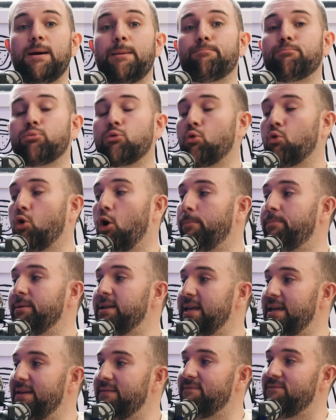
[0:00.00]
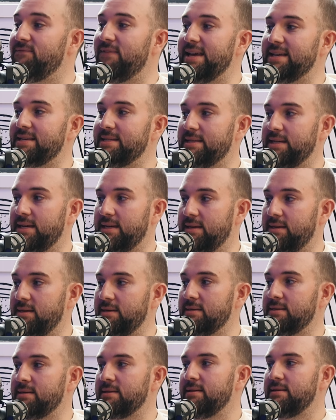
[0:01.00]
But property
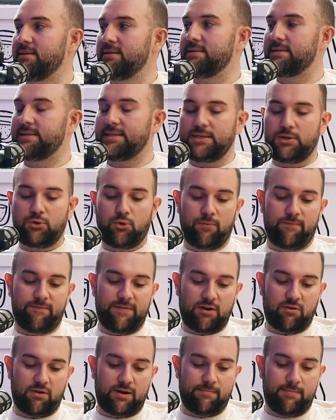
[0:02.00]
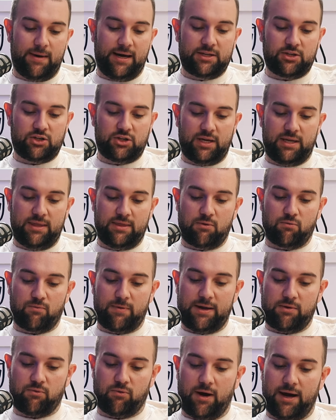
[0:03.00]
investors still very much in the
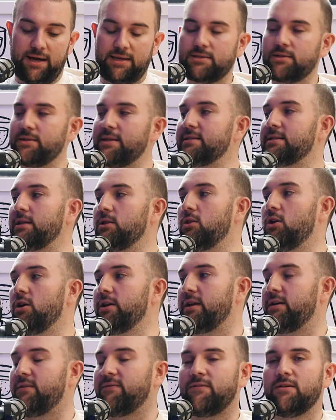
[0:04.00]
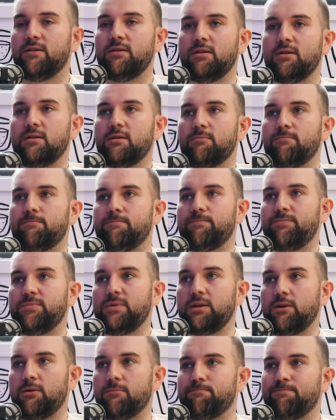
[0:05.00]
red, right? So there's a lot of,
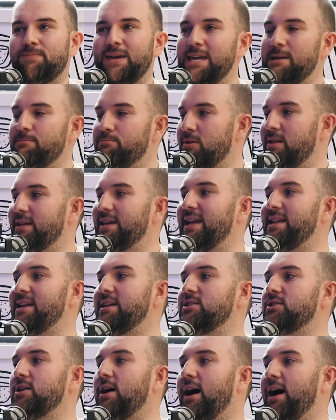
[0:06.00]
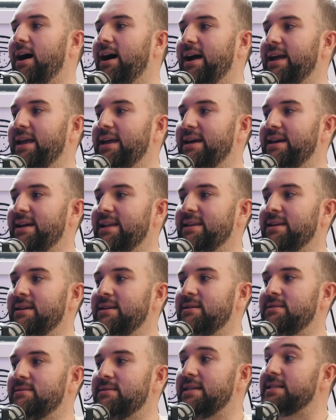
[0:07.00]
people are getting tired.
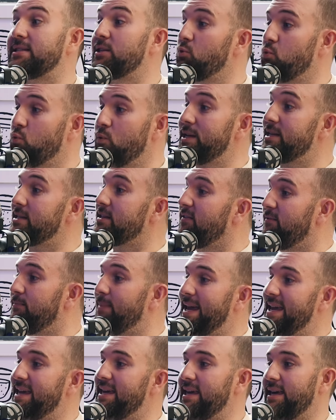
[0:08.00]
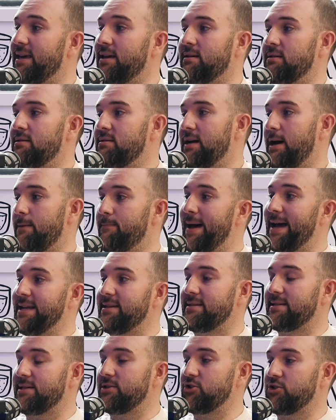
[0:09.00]
There's the risk of making a bad
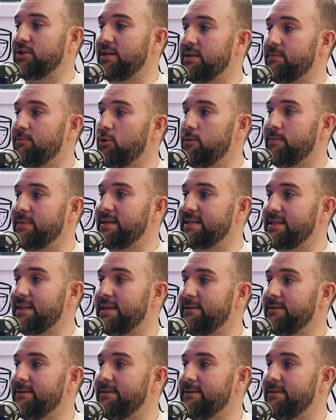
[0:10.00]
decision at the moment, isn't